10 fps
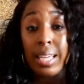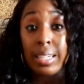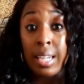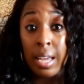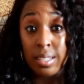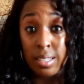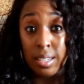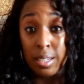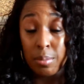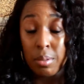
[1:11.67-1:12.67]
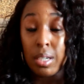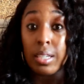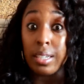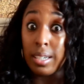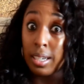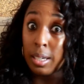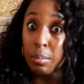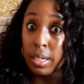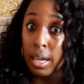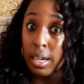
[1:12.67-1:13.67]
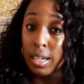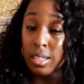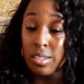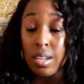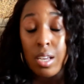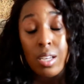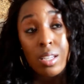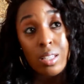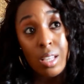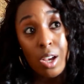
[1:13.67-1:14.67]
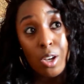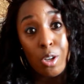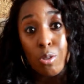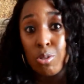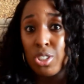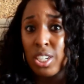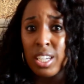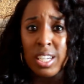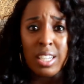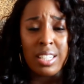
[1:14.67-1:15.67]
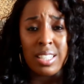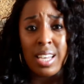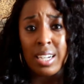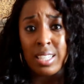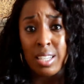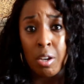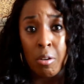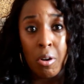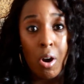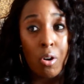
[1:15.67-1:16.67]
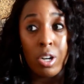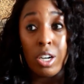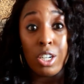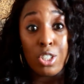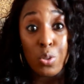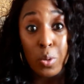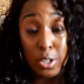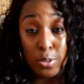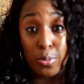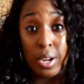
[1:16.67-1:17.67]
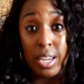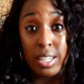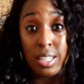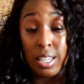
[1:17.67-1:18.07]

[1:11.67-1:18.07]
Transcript: Next up, Nicki Minaj. So she decided to go on a Twitter rant